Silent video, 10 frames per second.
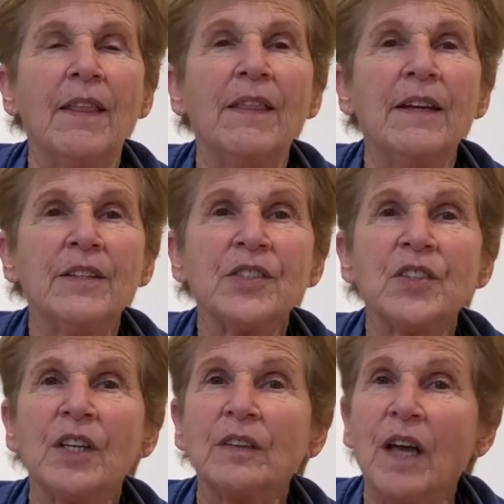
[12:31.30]
There's
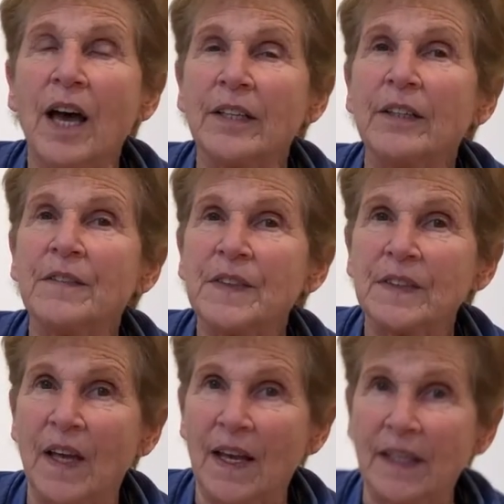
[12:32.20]
a lot of
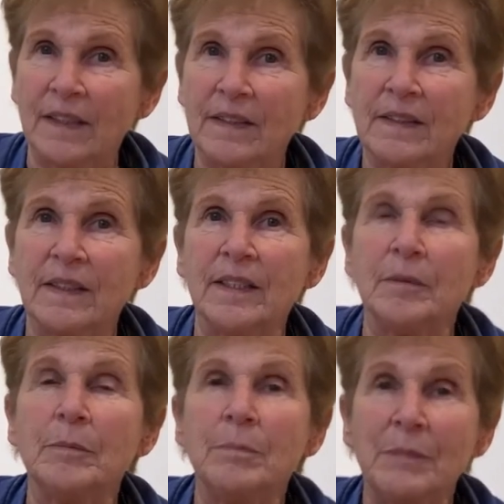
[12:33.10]
science in
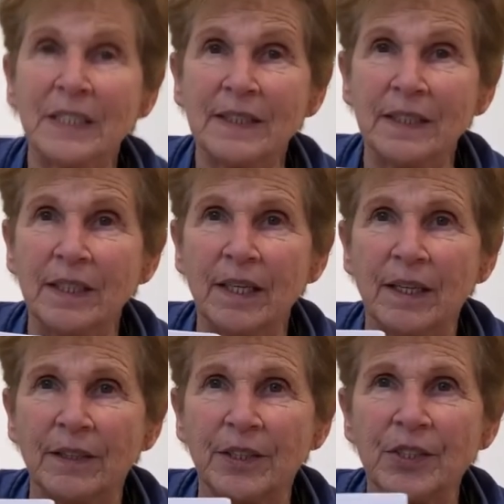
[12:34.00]
mixing
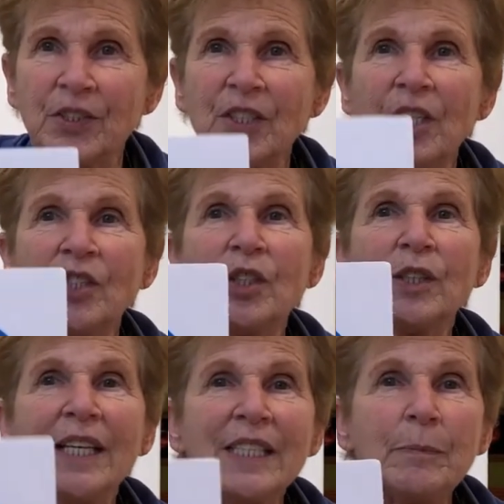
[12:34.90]
colors, so
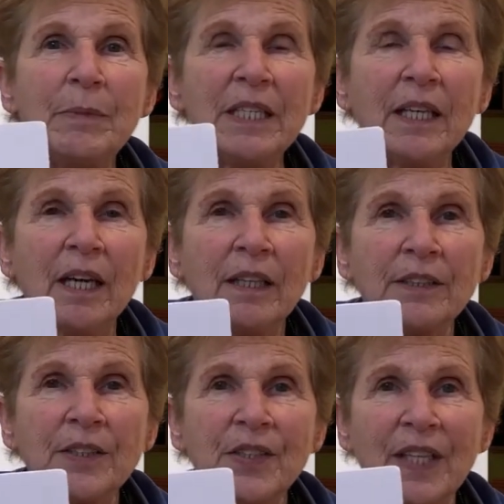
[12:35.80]
let's be
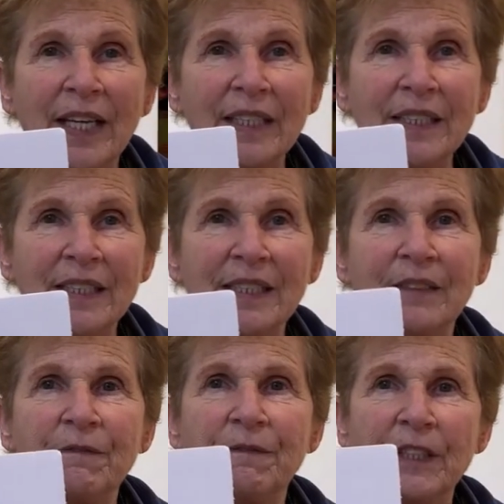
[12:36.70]
color scientists and
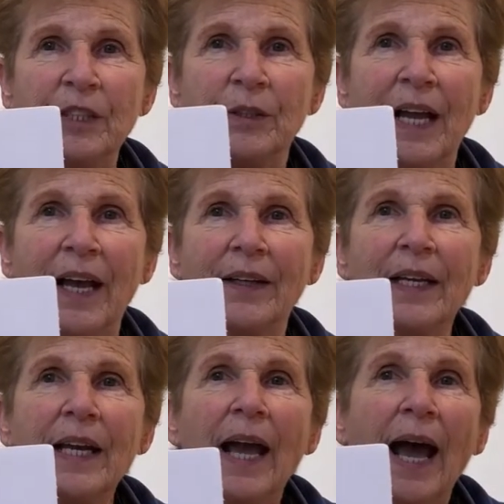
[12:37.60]
figure out
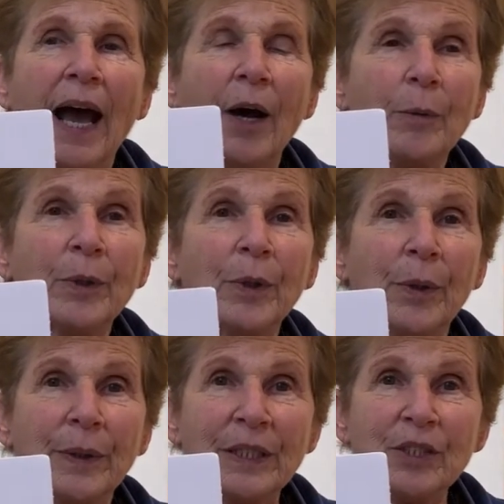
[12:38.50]
how we're
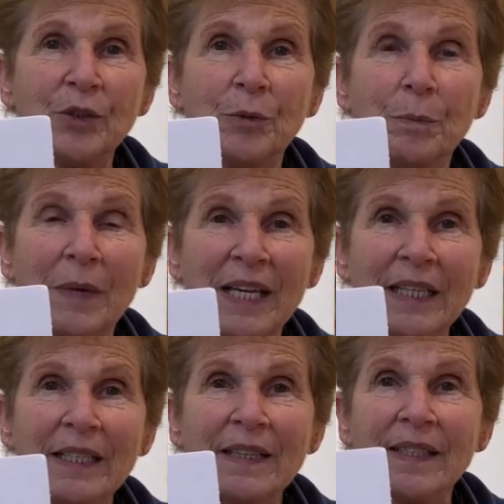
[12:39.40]
going to make
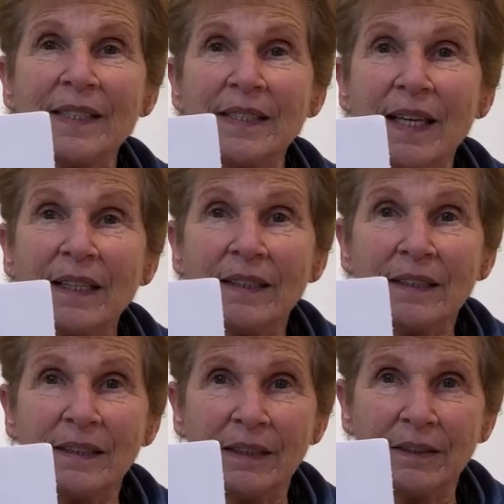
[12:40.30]
the
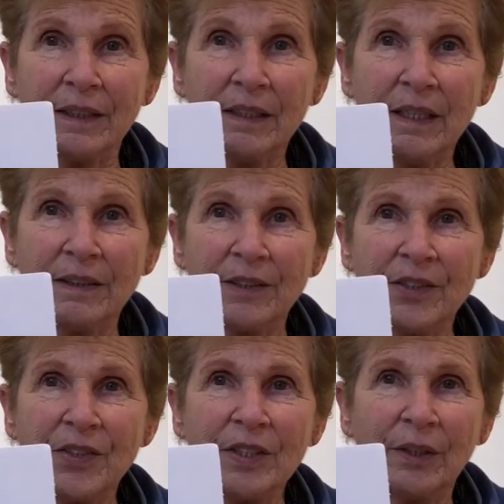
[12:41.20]
secondary
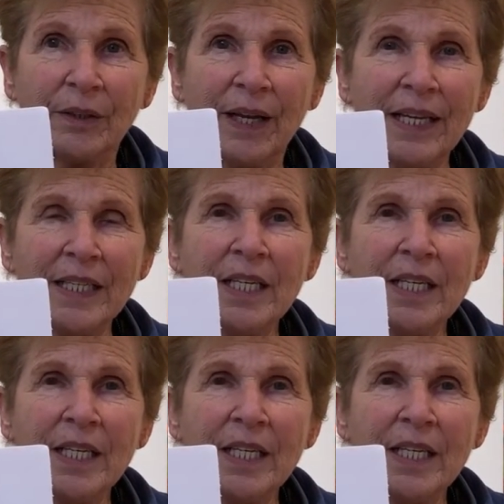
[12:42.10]
colors, all right?